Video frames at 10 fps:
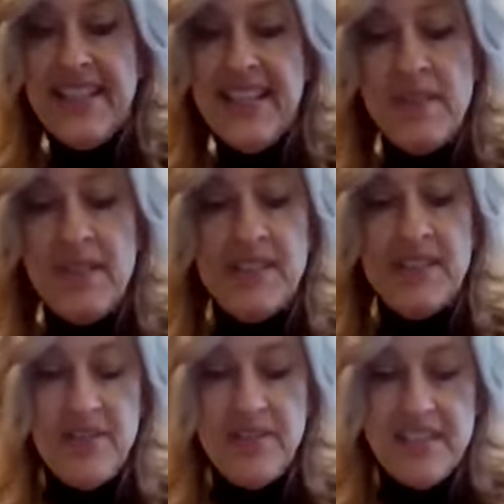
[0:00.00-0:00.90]
camera so
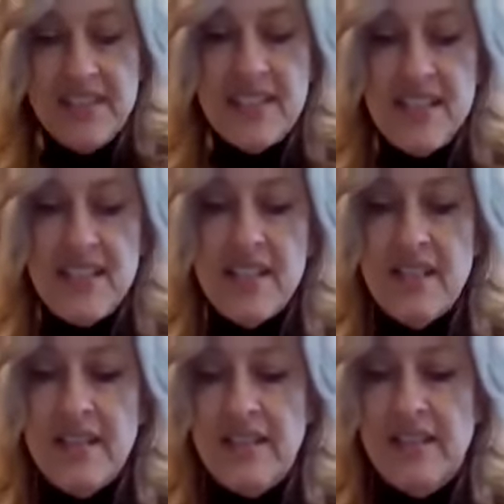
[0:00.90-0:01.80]
you can see
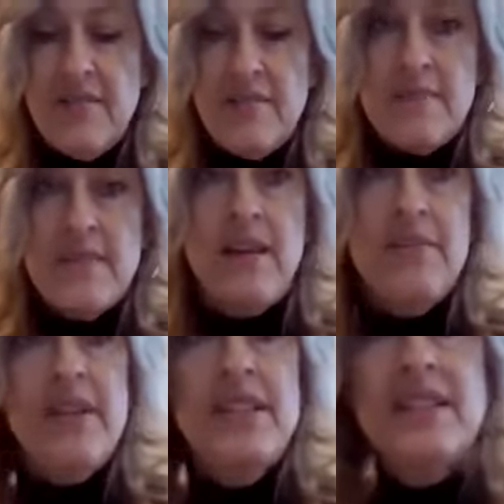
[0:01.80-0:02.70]
how
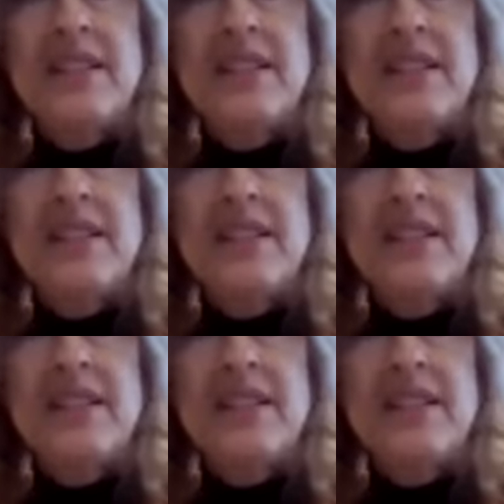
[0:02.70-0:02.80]
nice